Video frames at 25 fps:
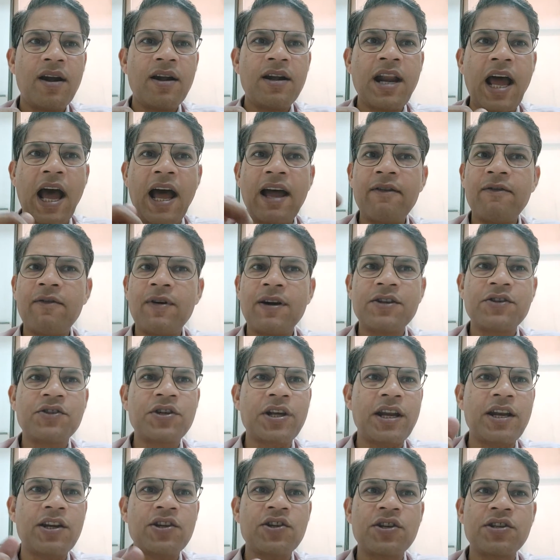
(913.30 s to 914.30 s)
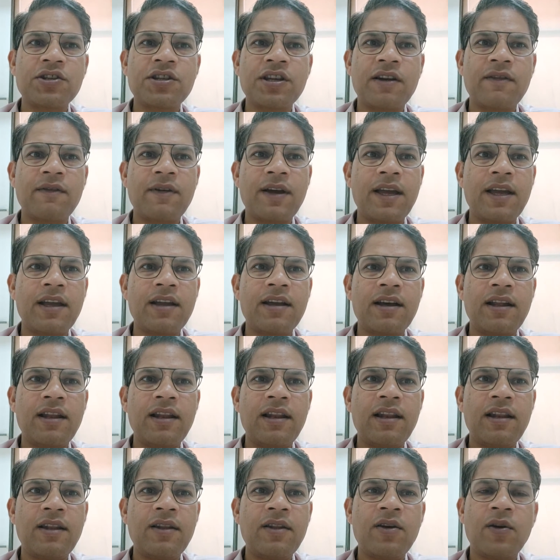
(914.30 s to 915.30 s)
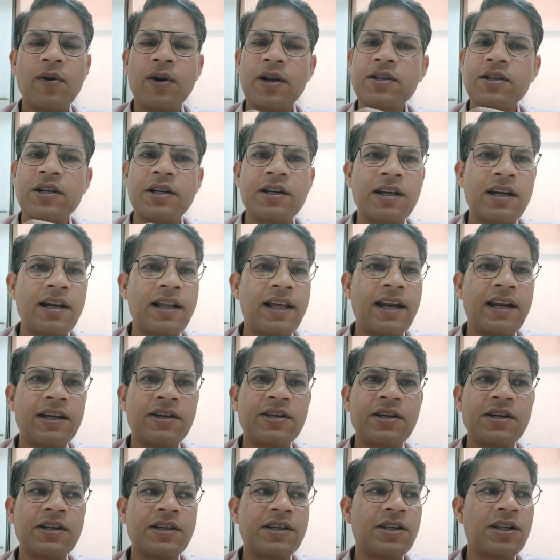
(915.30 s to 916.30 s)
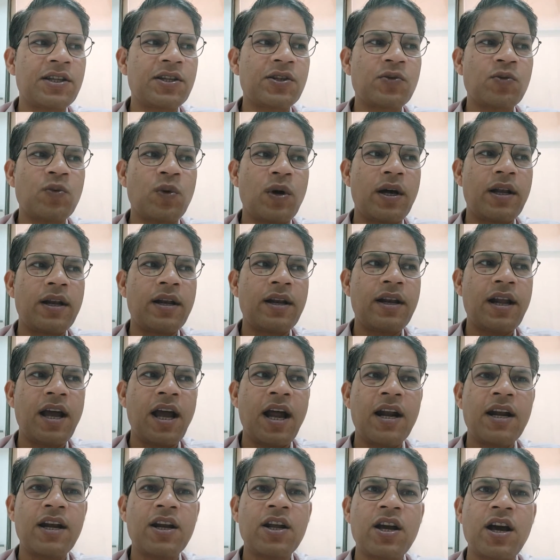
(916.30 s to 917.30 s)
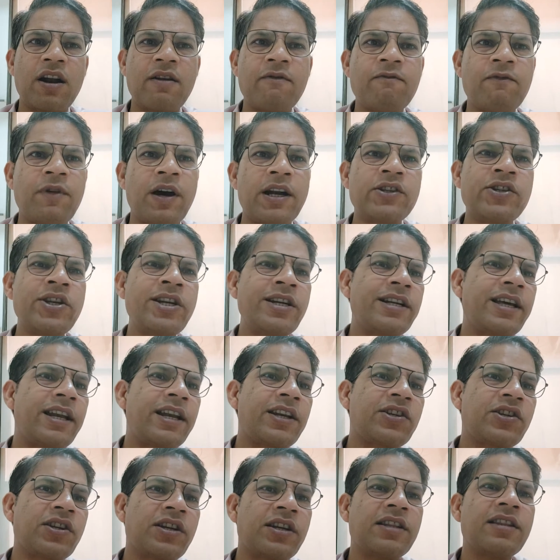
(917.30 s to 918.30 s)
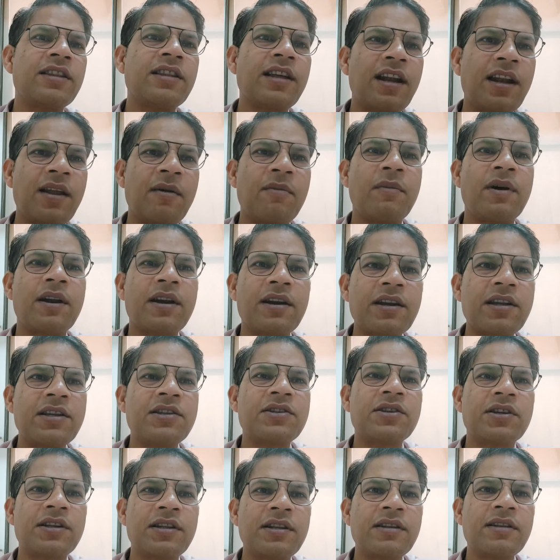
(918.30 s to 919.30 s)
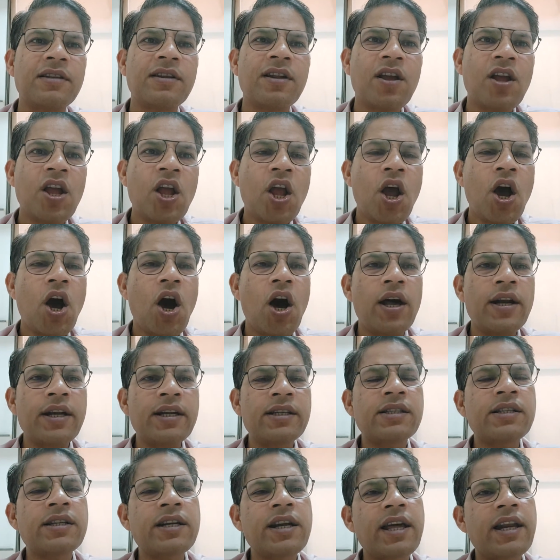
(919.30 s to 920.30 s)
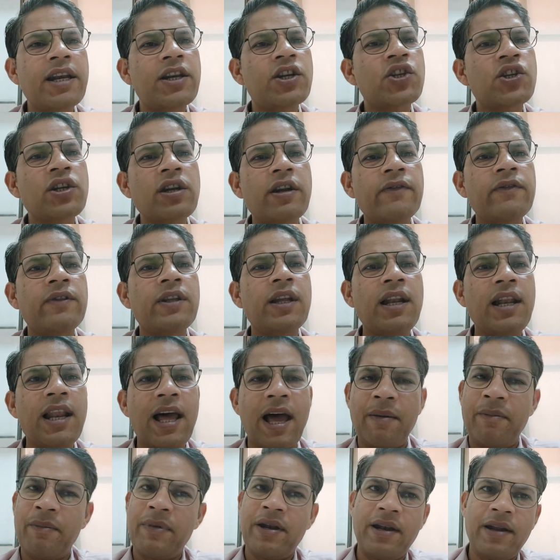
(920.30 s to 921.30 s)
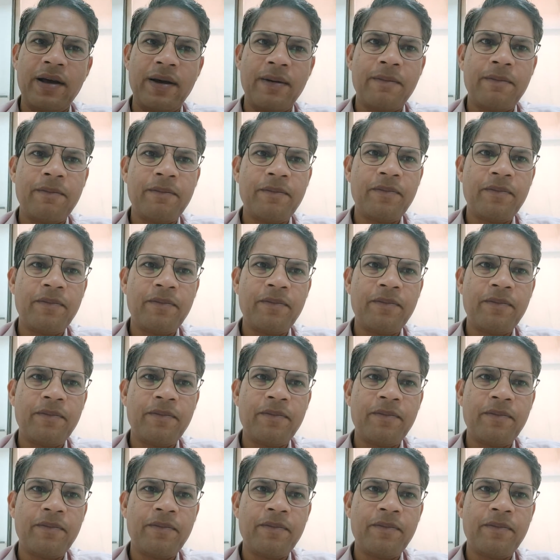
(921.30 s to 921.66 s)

diverse direction cervical, horizontal direction is this one, and converging direction in the lumbar region. Or it's a direction of the lamina,